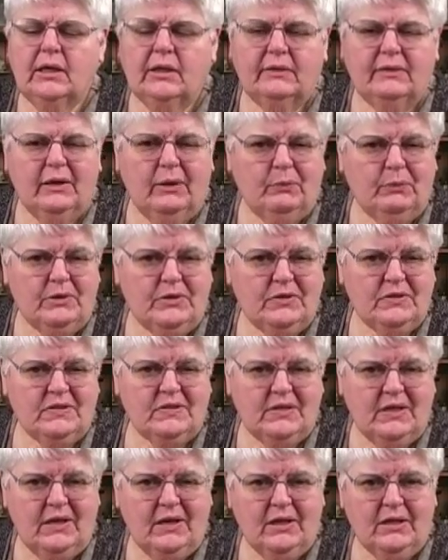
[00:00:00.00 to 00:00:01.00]
that would
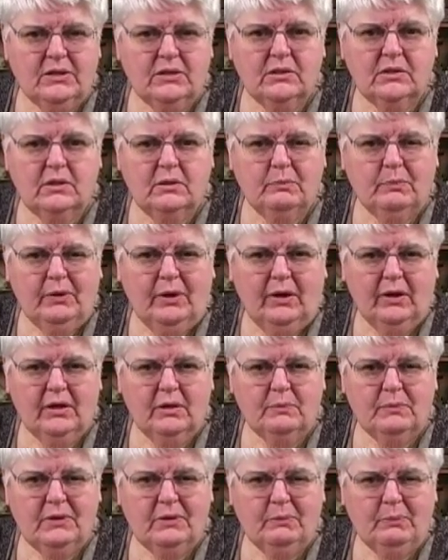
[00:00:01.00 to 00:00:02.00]
sink to the
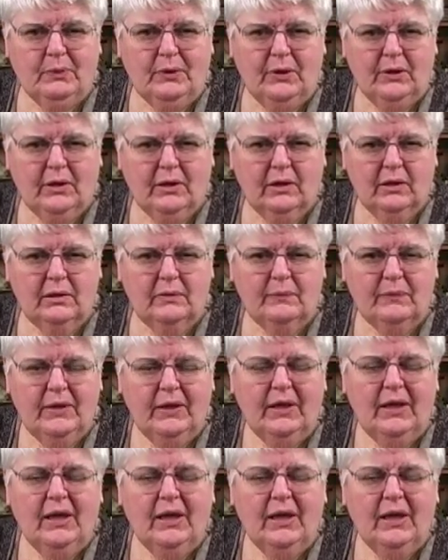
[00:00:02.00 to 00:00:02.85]
bottom of the bottle.